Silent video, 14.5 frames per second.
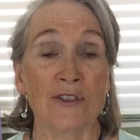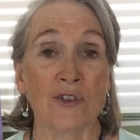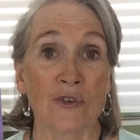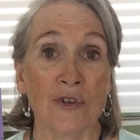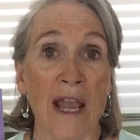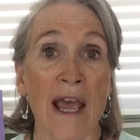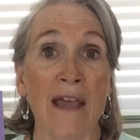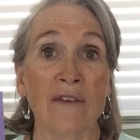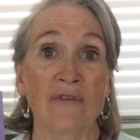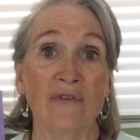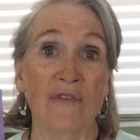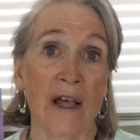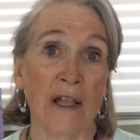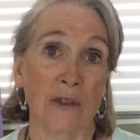you're not
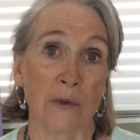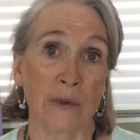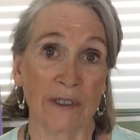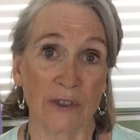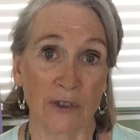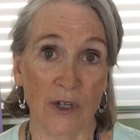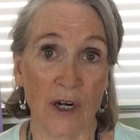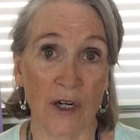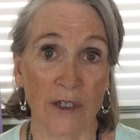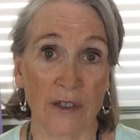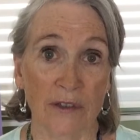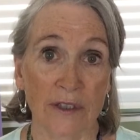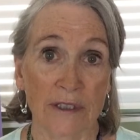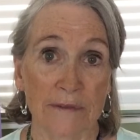following your
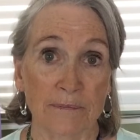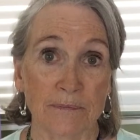heart.